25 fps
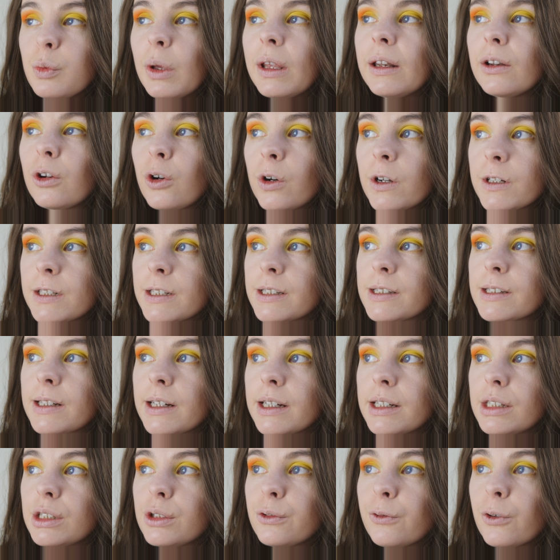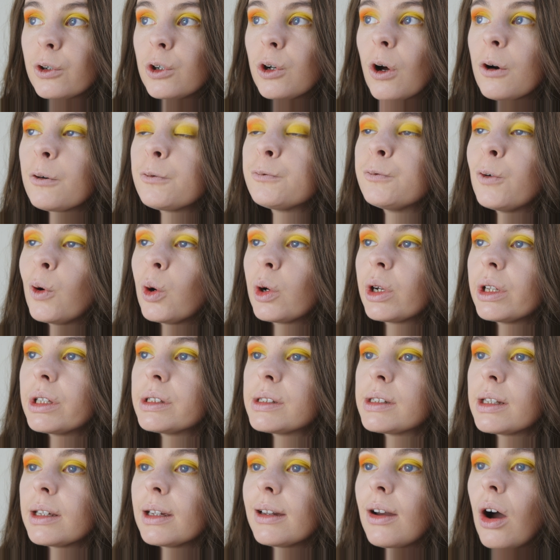been criticized for not
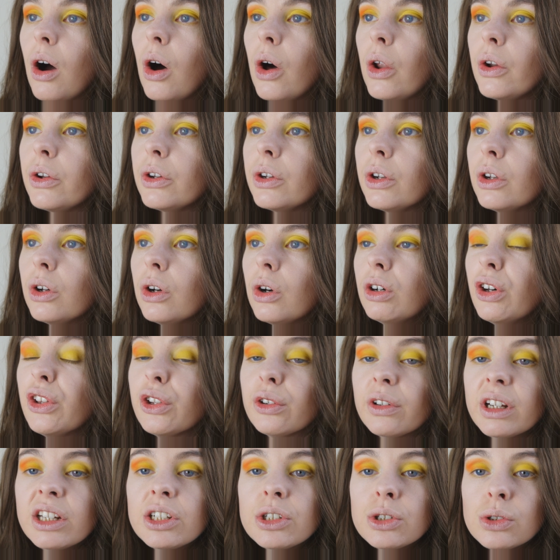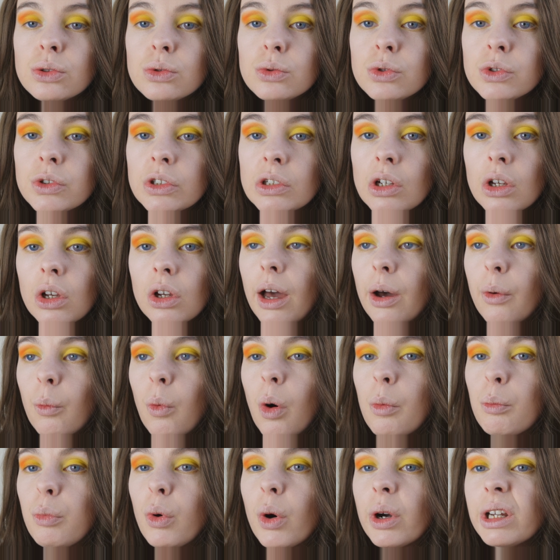focusing on other issues. At
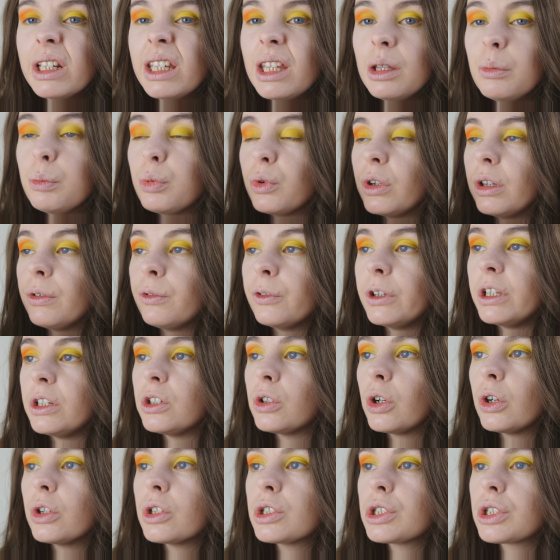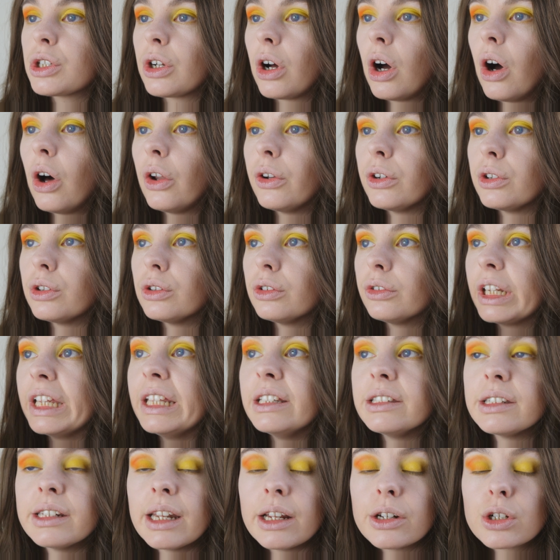one point he briefly touched on
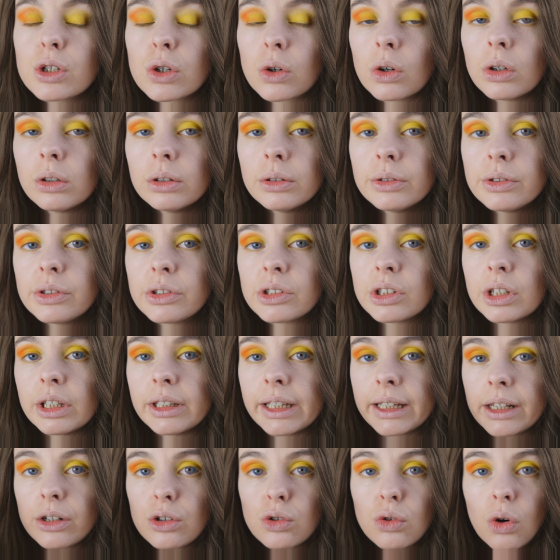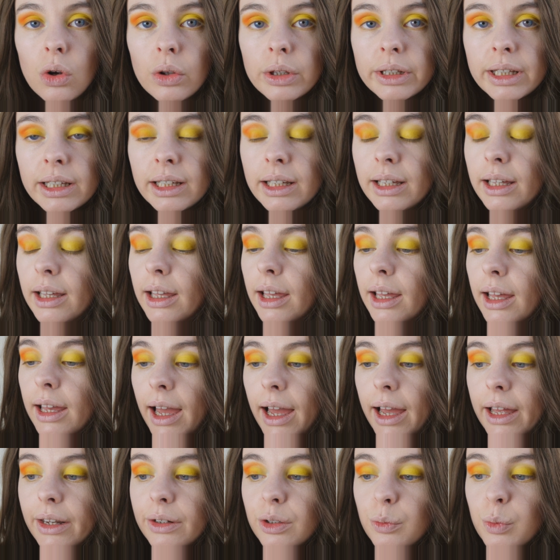internet trolls, like trolling
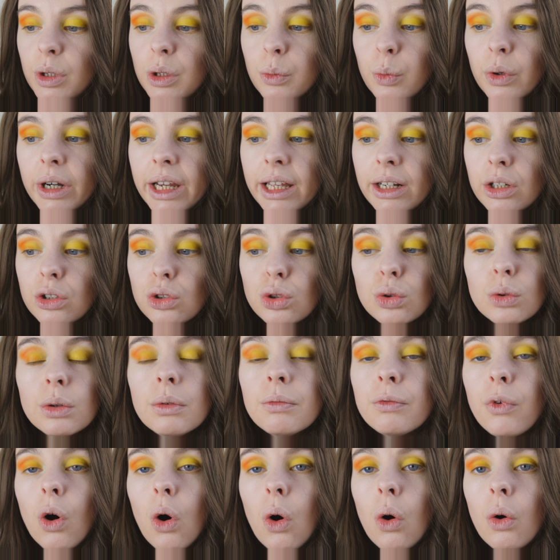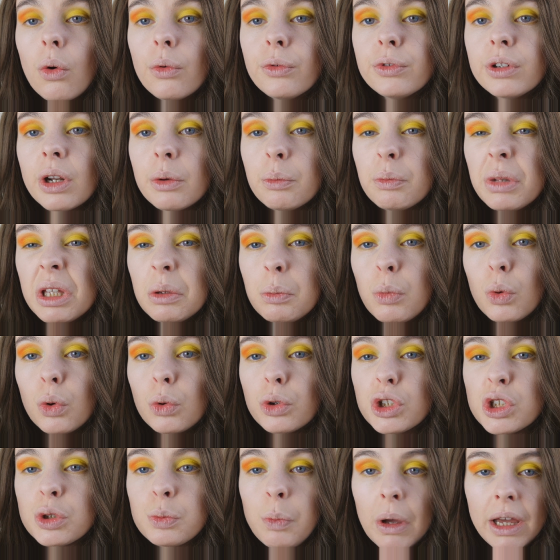and people getting too involved and
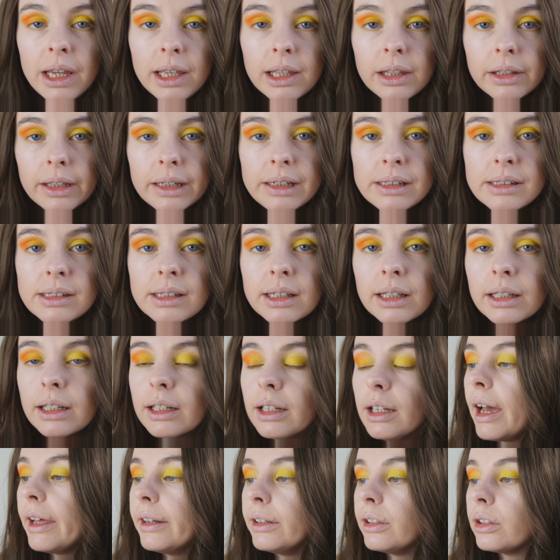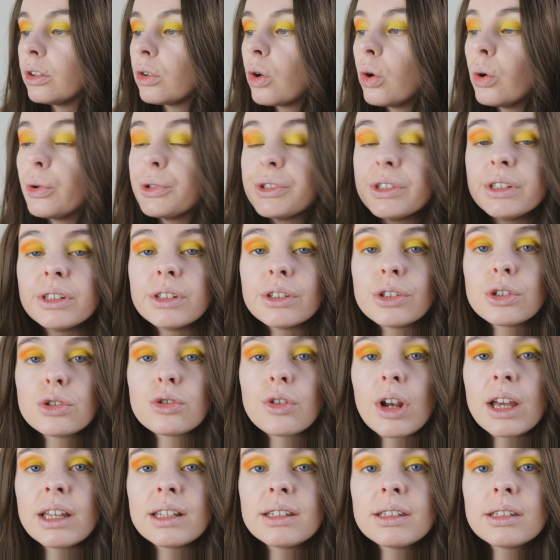people speculating and causing
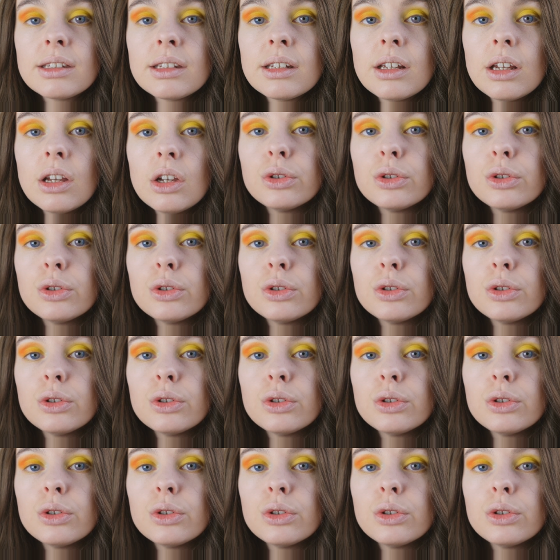distress